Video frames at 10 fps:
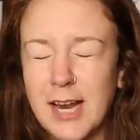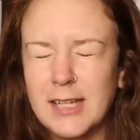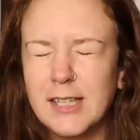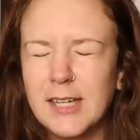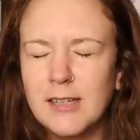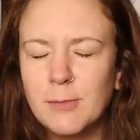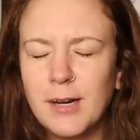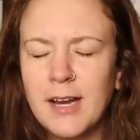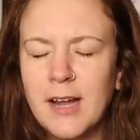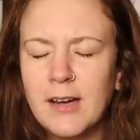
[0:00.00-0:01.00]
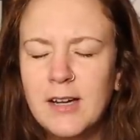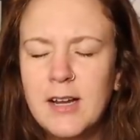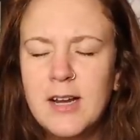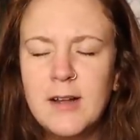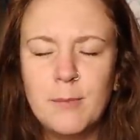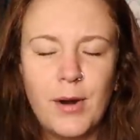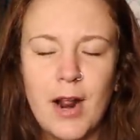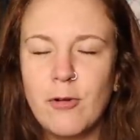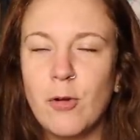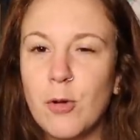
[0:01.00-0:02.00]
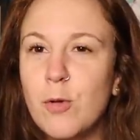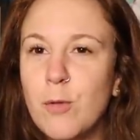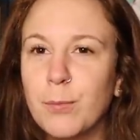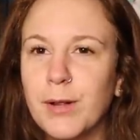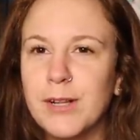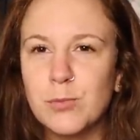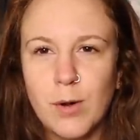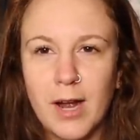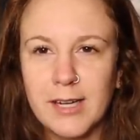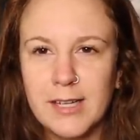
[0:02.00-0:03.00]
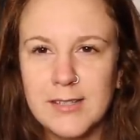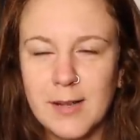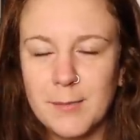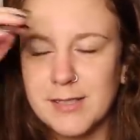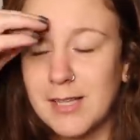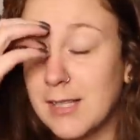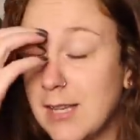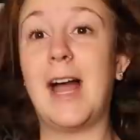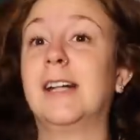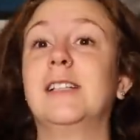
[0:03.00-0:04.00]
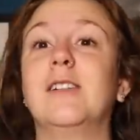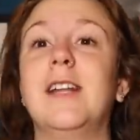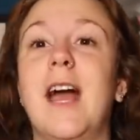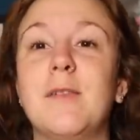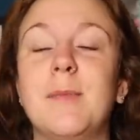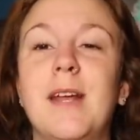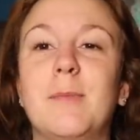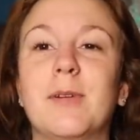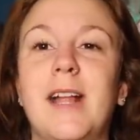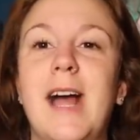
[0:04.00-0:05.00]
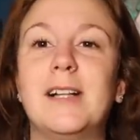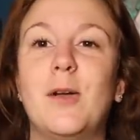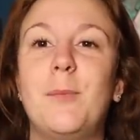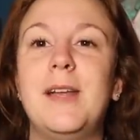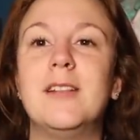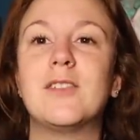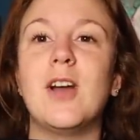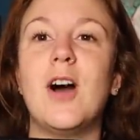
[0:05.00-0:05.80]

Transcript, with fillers: standing there right now, but I don't know who plays Rocky. Does that make sense? I clearly haven't been able to let Hallobeans